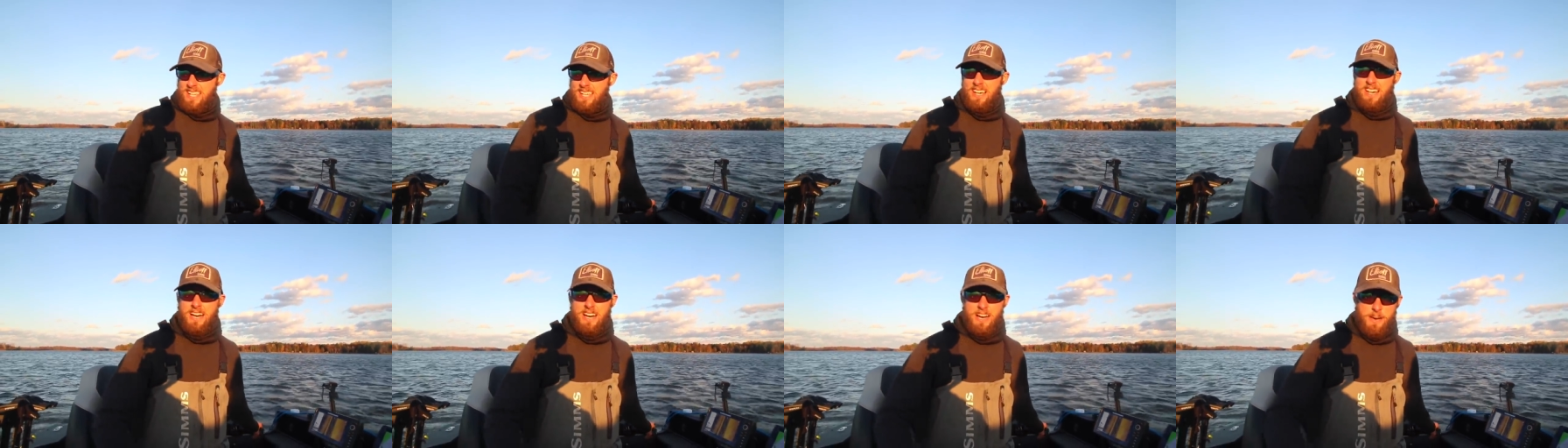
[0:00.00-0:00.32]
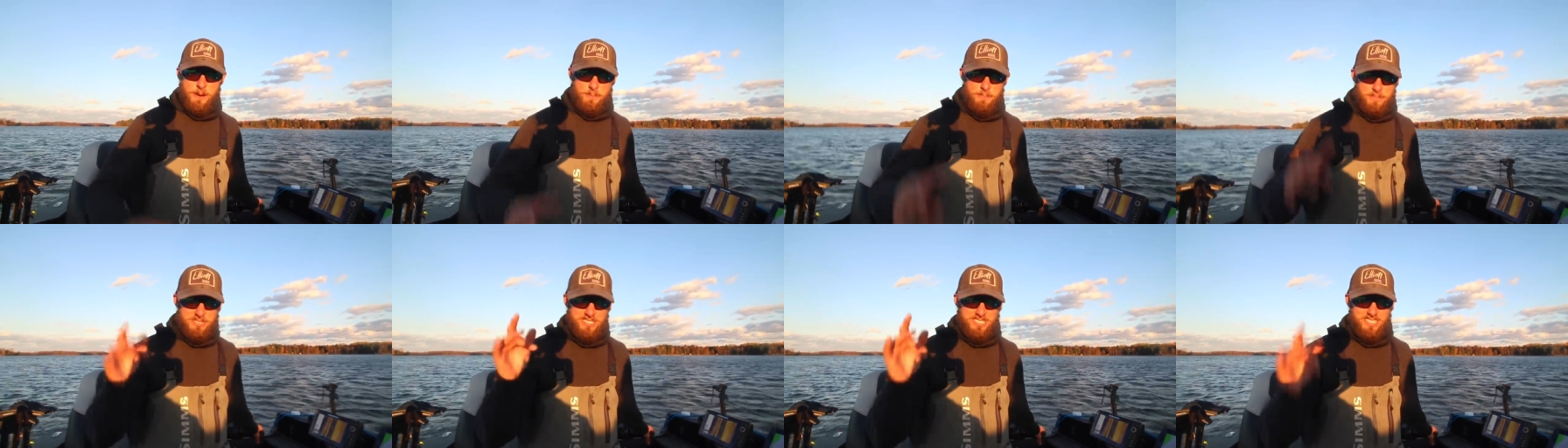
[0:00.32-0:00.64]

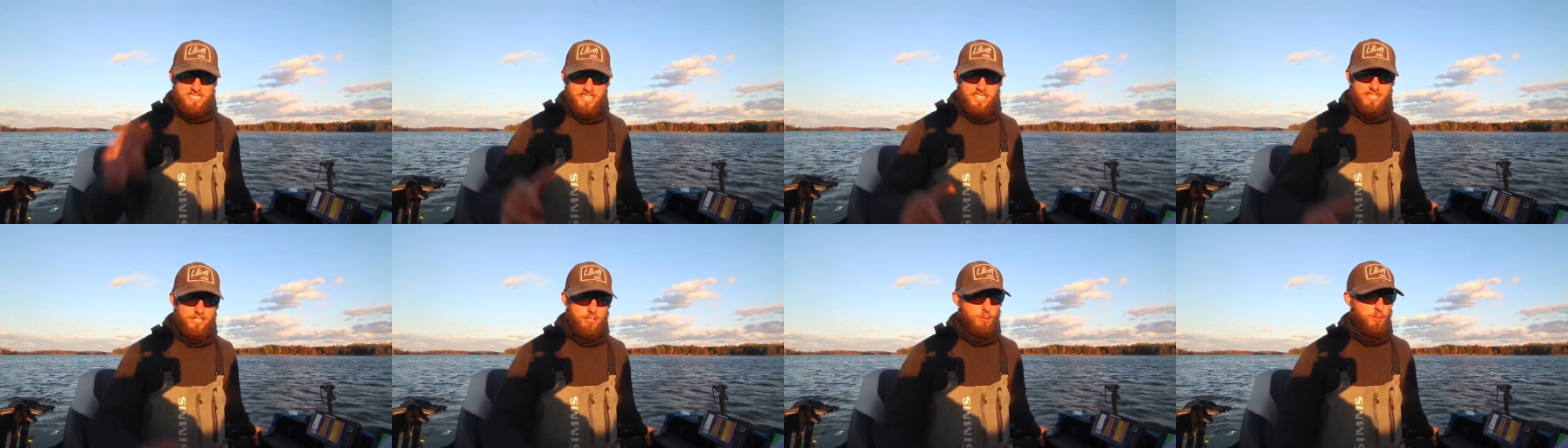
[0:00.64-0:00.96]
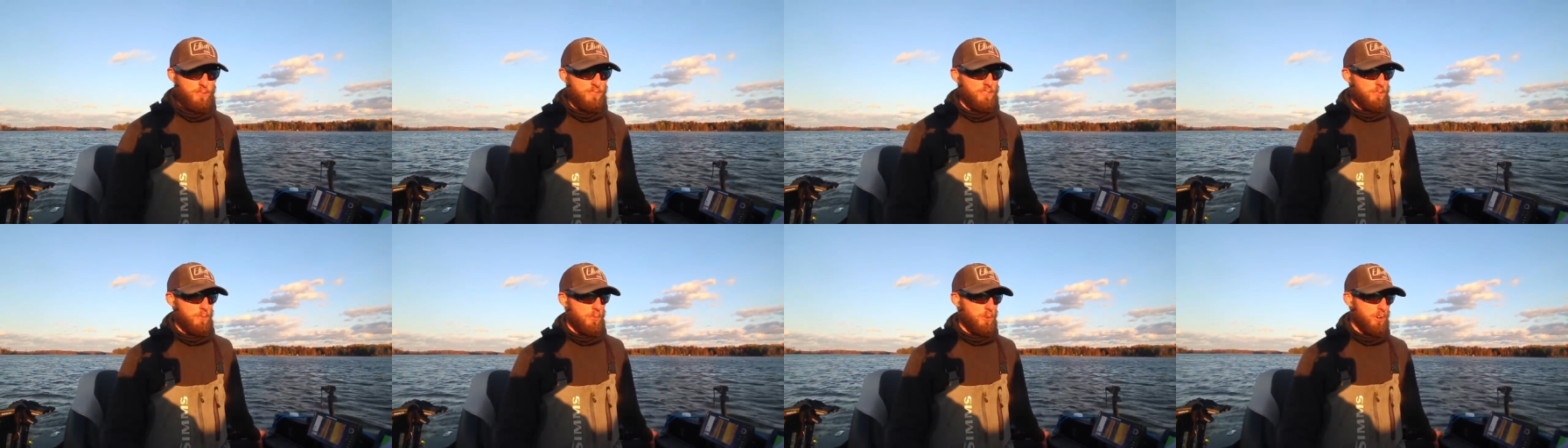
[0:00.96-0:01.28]
Um, but stay
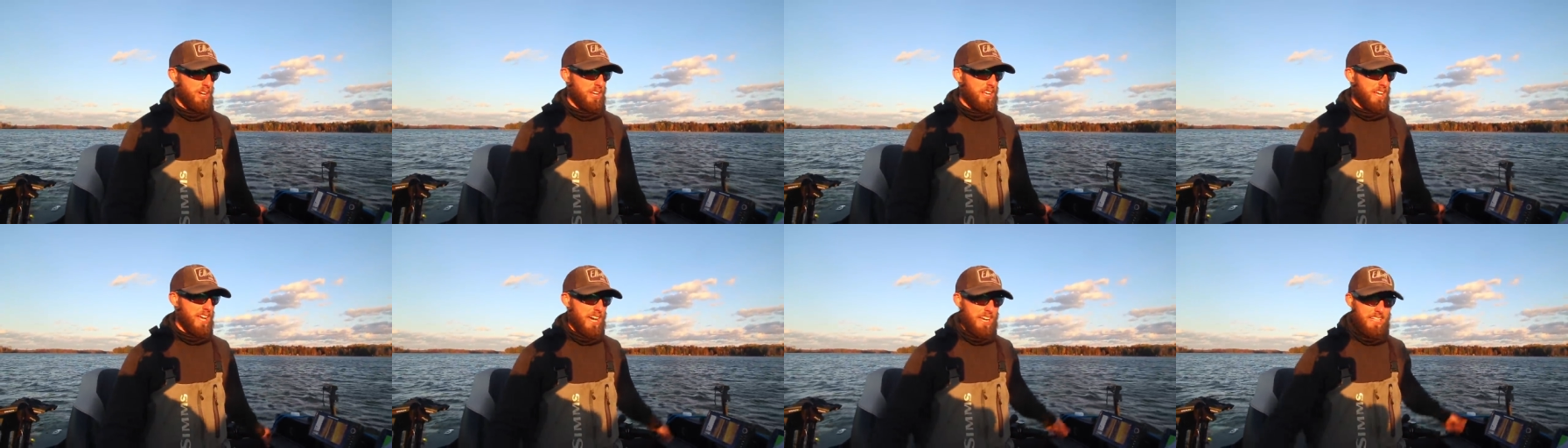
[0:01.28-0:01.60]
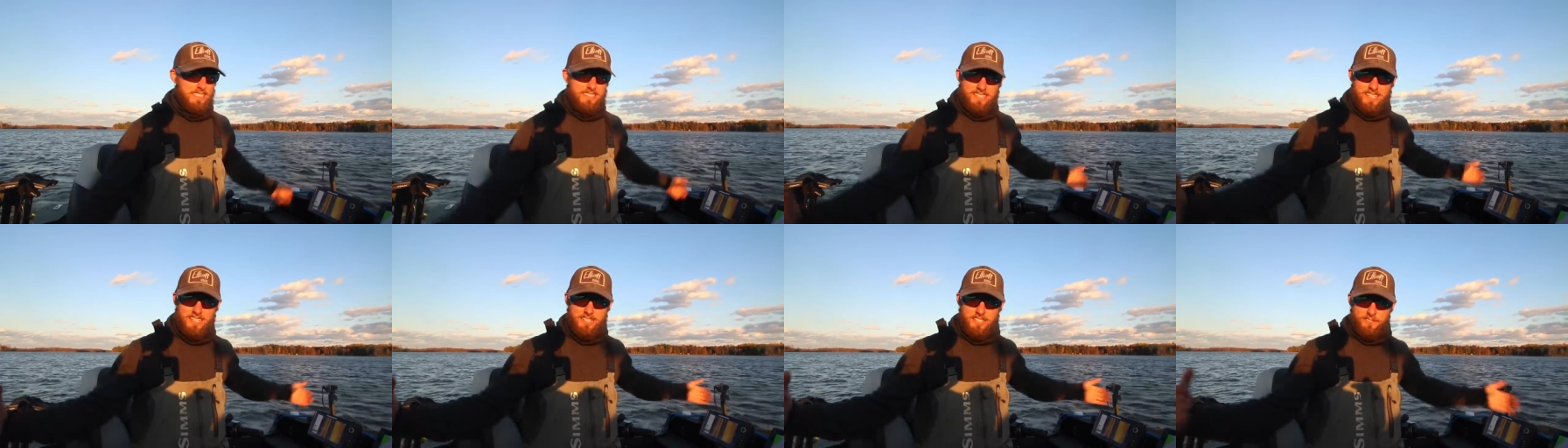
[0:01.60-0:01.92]
tuned for more
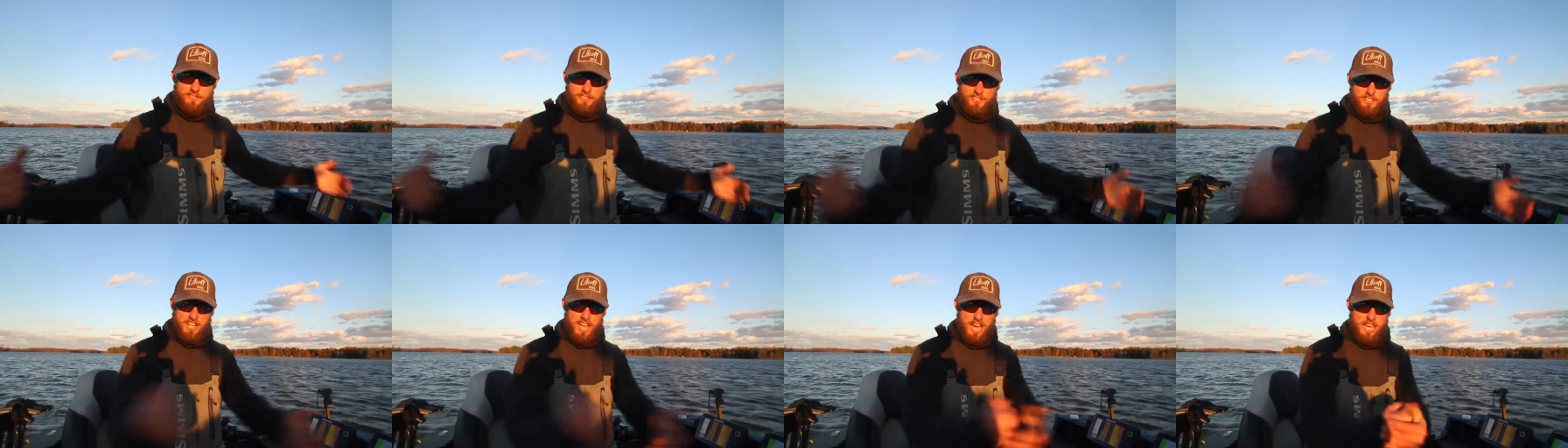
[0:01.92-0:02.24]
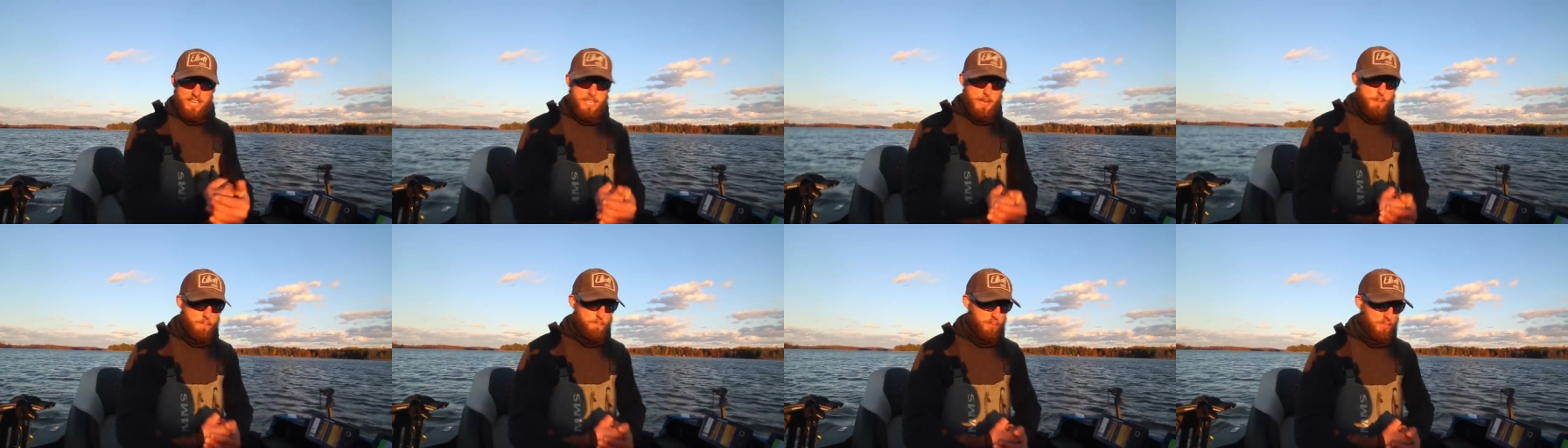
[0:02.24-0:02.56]
content. If you're
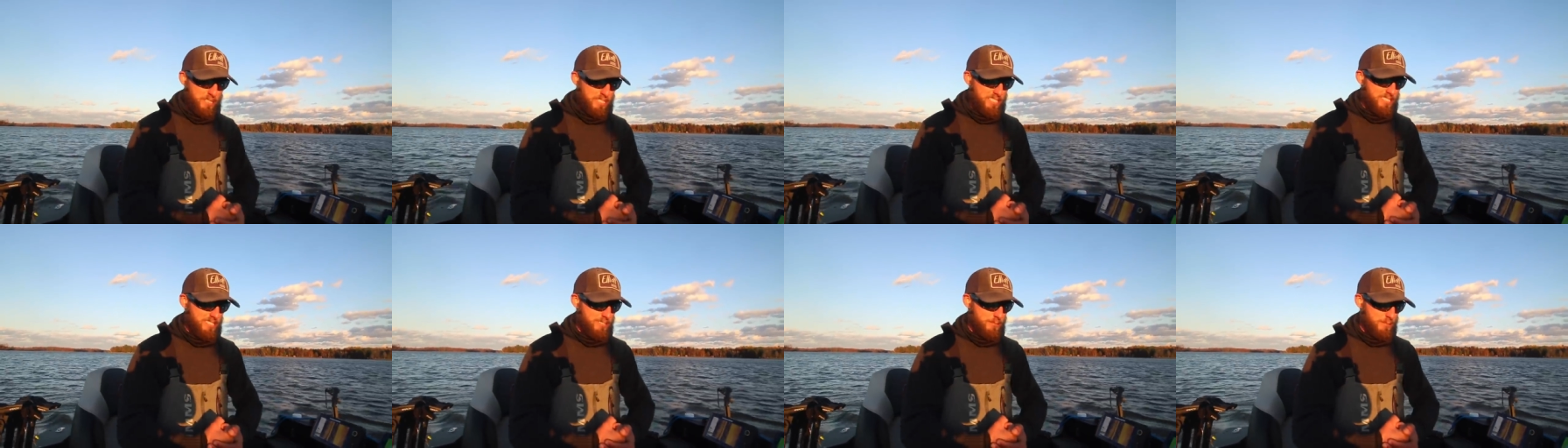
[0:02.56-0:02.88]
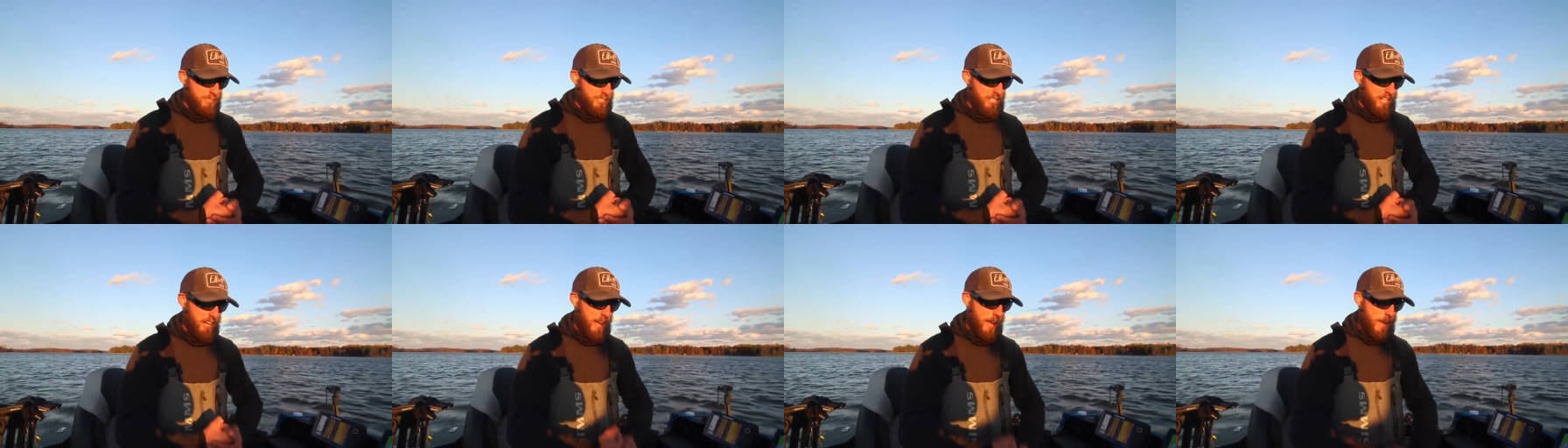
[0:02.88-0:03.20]
not yet, please
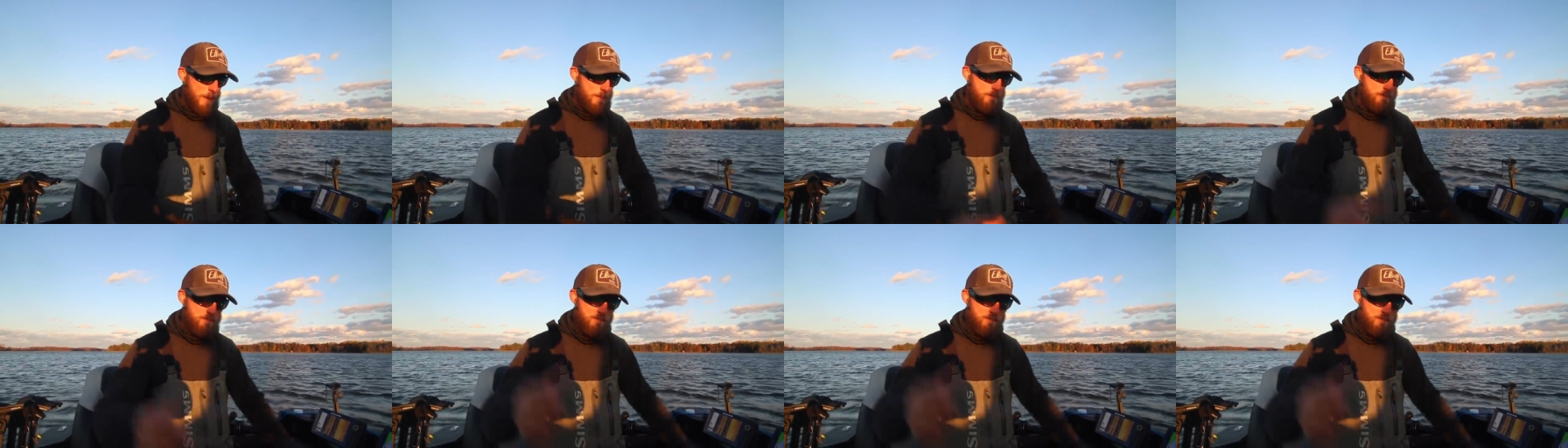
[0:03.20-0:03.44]
subscribe.